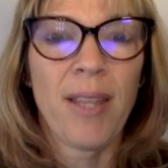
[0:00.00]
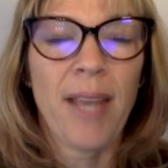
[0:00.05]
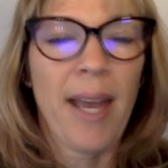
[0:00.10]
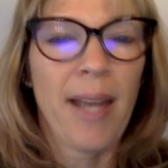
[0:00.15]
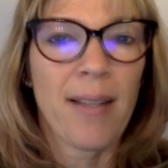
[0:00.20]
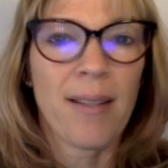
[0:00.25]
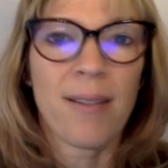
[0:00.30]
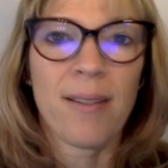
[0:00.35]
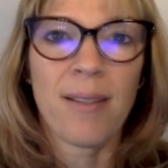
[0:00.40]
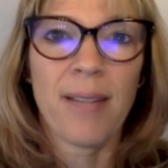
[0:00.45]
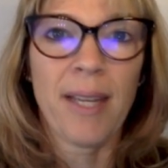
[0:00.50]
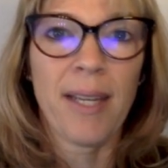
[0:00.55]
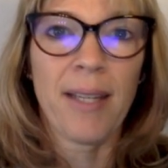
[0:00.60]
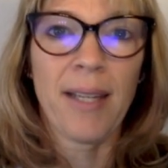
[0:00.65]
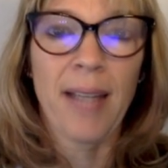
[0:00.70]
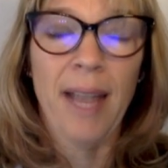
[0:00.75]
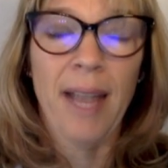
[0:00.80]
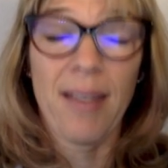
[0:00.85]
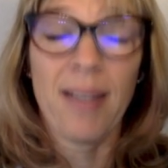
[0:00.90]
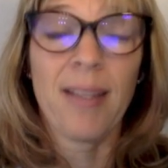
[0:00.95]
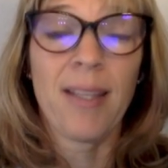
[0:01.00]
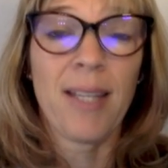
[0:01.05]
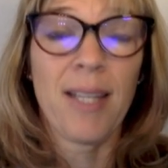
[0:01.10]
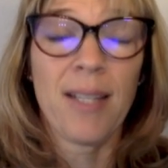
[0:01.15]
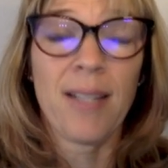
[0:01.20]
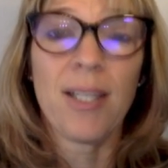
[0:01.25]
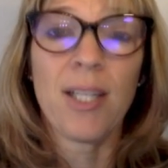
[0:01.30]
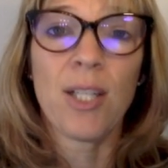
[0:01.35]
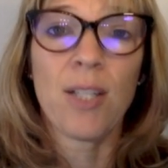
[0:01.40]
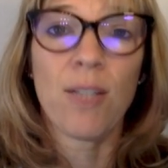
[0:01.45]
That's, like, I think the
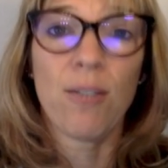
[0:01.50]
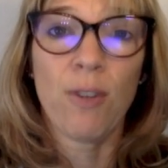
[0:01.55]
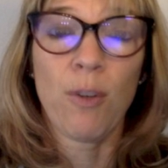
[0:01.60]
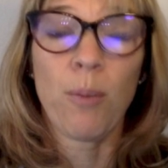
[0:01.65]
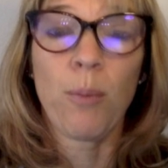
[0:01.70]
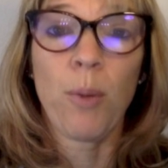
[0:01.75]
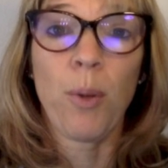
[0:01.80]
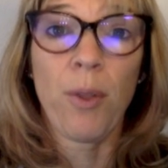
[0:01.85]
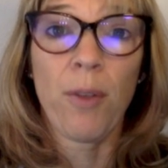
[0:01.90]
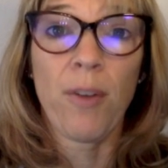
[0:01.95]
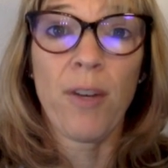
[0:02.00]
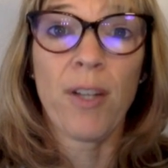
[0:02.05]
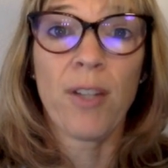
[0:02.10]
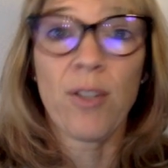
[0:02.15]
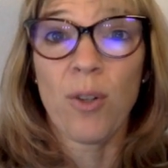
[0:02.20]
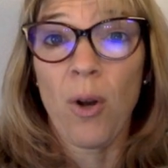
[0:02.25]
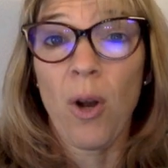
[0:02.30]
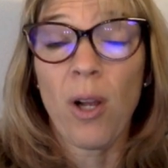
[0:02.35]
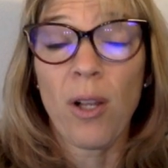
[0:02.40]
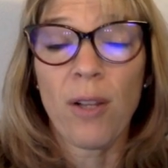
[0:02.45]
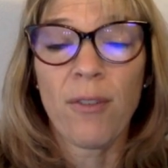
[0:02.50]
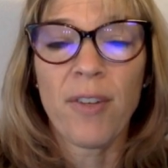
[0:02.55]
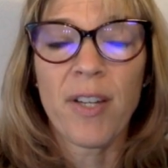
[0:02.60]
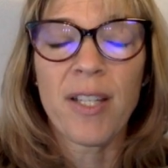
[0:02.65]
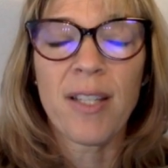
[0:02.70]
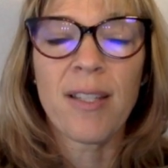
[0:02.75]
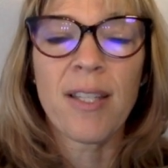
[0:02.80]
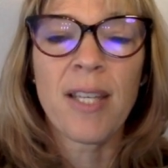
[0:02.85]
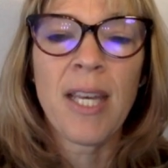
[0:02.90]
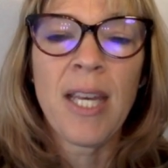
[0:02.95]
easiest for both of us or all of
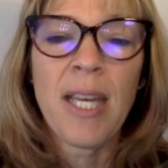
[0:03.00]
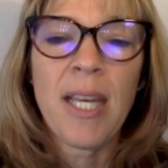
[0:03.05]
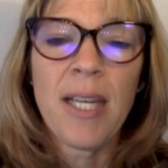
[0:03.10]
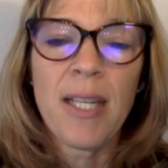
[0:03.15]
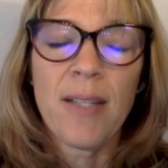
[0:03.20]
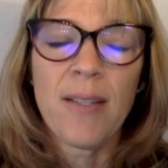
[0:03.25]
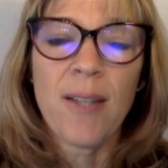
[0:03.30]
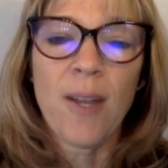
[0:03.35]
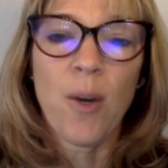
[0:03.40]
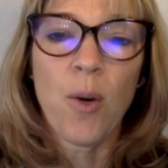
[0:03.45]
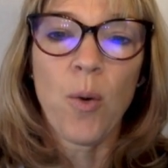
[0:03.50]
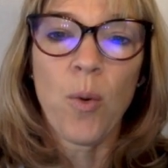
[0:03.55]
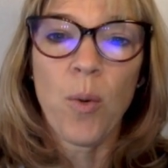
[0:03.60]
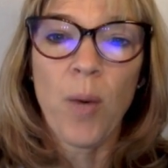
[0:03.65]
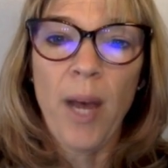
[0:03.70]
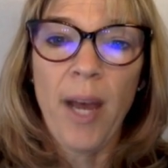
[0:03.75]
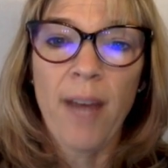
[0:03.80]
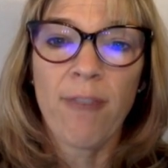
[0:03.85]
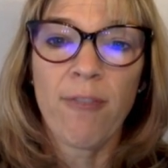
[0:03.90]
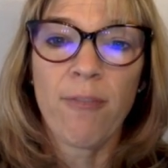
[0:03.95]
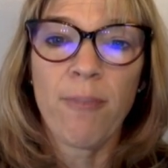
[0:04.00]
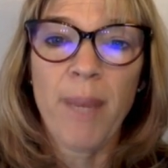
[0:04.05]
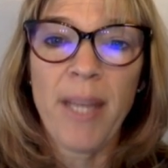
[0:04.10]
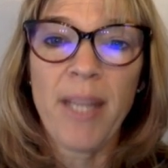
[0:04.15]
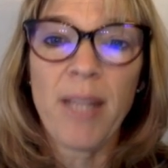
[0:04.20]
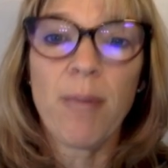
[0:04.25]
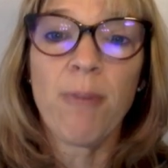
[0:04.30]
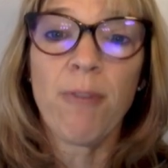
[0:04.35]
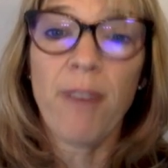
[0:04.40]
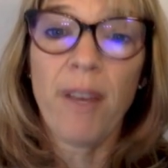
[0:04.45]
us. So I've
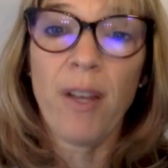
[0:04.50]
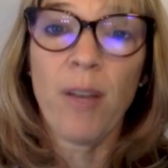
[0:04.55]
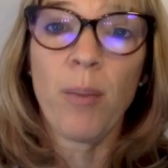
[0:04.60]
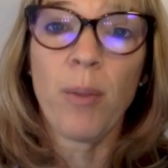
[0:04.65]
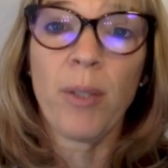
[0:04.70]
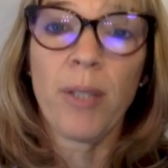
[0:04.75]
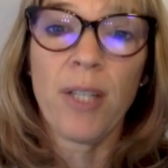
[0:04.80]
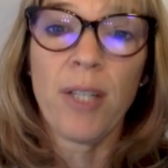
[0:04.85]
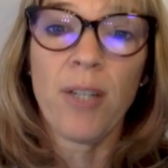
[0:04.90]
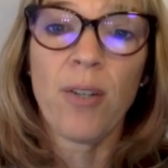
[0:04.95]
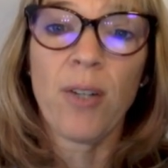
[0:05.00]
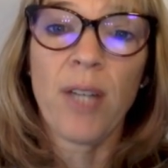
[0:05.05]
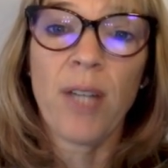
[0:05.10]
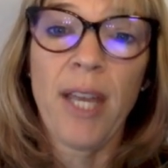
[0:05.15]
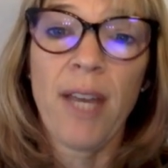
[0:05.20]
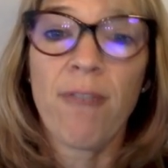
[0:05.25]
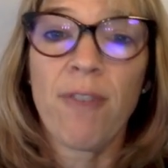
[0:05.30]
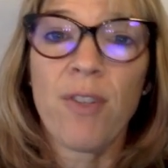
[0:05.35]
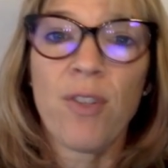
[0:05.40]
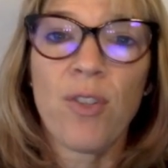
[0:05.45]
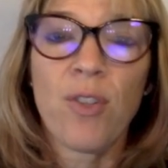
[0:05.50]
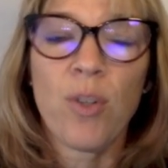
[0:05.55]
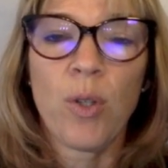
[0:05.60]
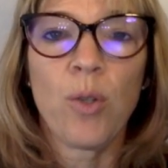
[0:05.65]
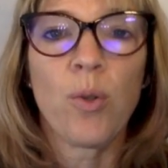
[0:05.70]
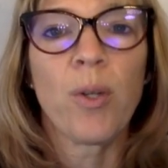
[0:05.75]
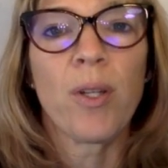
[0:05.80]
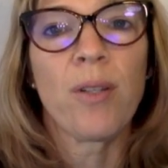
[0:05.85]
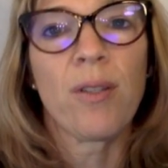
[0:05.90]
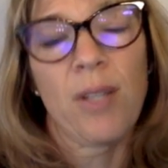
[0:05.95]
made them available here in Canvas so
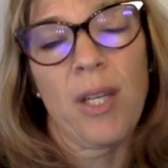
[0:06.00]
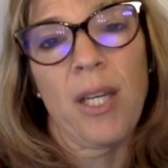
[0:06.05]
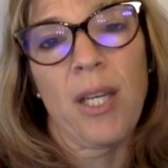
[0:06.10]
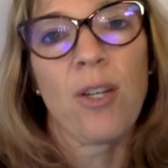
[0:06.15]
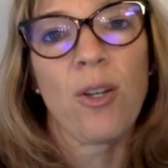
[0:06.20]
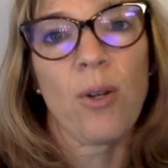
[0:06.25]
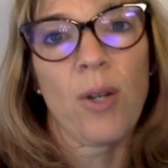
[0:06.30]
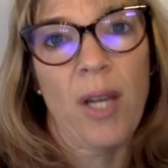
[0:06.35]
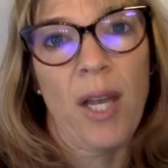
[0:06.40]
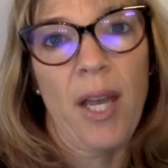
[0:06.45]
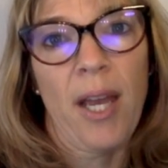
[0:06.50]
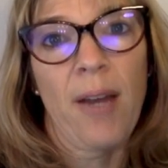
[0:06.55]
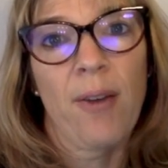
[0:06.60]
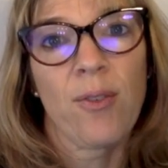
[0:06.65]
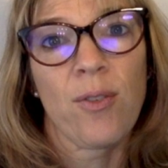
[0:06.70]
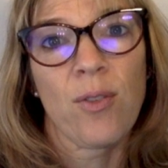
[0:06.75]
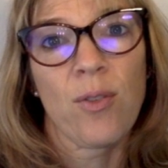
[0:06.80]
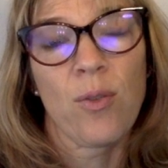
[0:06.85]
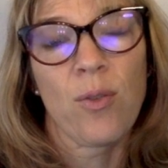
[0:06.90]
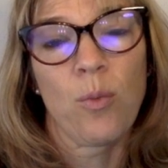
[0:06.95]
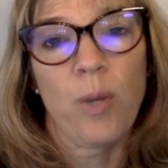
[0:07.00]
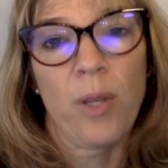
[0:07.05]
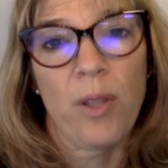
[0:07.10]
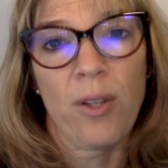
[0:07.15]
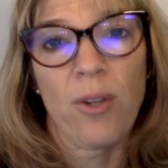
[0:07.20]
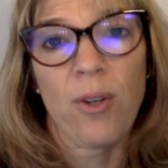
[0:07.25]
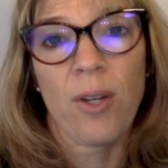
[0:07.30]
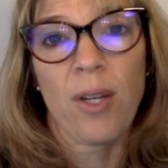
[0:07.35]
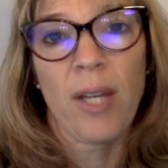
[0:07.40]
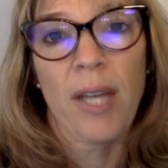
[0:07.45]
you can sync your accounts with
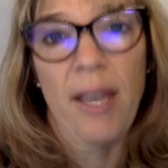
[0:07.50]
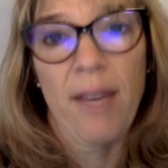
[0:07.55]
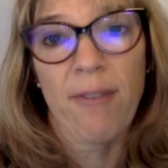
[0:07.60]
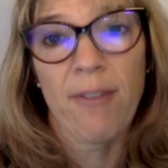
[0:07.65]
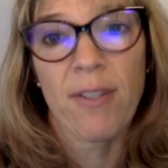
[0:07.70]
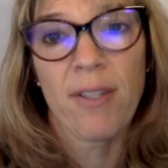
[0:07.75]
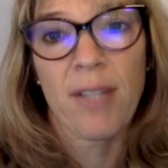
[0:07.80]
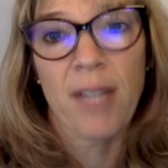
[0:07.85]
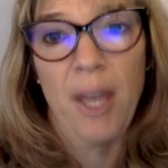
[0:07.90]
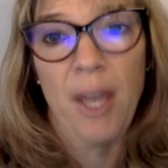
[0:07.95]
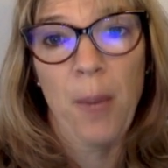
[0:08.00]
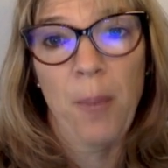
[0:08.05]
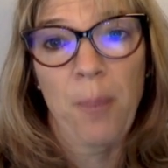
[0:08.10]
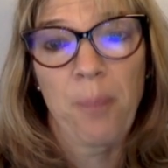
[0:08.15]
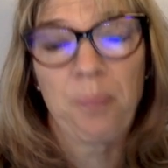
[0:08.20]
your Canvas account.